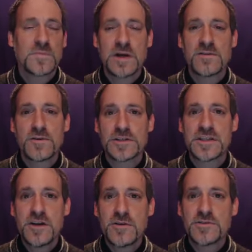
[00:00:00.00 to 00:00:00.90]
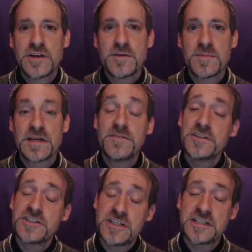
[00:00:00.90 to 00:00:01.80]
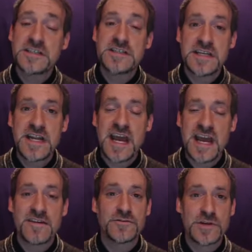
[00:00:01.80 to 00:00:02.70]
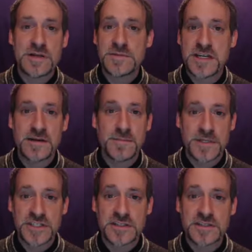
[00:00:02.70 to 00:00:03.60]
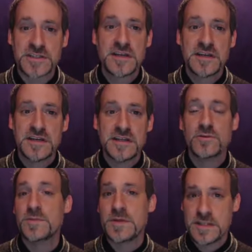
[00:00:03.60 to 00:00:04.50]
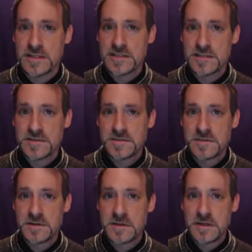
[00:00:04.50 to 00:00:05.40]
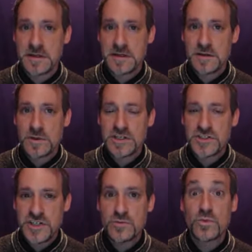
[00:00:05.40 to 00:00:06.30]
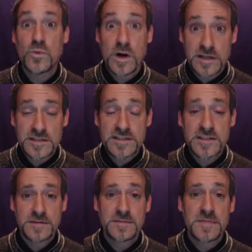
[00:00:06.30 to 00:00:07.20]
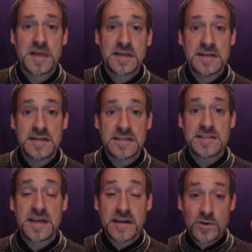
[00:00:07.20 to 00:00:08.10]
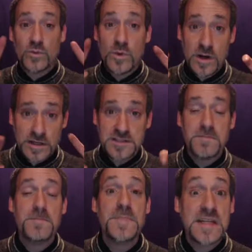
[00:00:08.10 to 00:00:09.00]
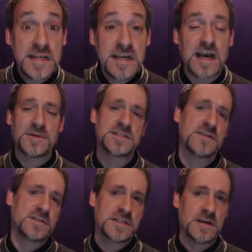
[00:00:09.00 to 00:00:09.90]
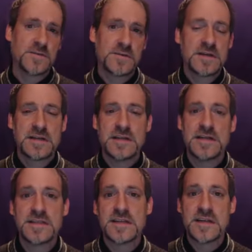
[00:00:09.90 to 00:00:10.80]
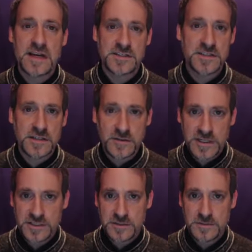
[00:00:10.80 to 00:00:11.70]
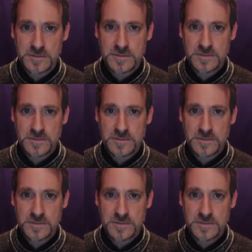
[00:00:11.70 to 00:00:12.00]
Well, of course, they don't dream, but if a gene did have dreams and ambitions, it would be this. What a gene wants is that it wants many copies of itself in the next generation.